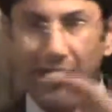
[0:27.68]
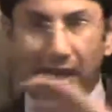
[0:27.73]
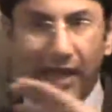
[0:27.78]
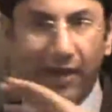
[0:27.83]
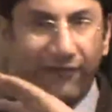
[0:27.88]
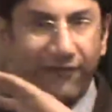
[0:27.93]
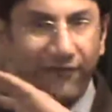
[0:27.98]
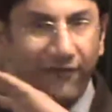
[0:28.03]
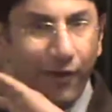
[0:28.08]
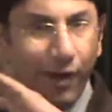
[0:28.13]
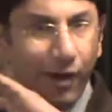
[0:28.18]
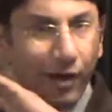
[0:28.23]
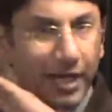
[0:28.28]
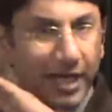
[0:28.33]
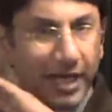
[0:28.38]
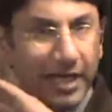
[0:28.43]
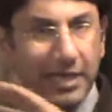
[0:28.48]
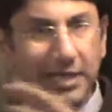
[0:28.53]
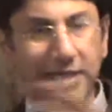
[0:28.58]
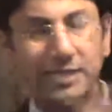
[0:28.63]
A
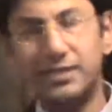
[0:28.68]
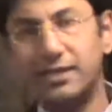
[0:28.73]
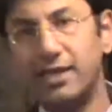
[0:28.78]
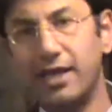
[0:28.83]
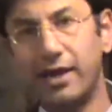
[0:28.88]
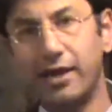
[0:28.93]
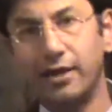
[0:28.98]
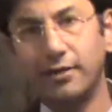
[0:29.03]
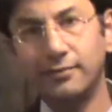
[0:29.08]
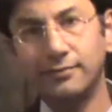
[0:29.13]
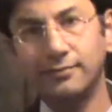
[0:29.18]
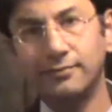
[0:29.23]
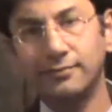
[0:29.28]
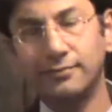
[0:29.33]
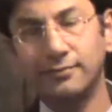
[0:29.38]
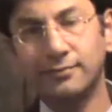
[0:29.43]
fog is there,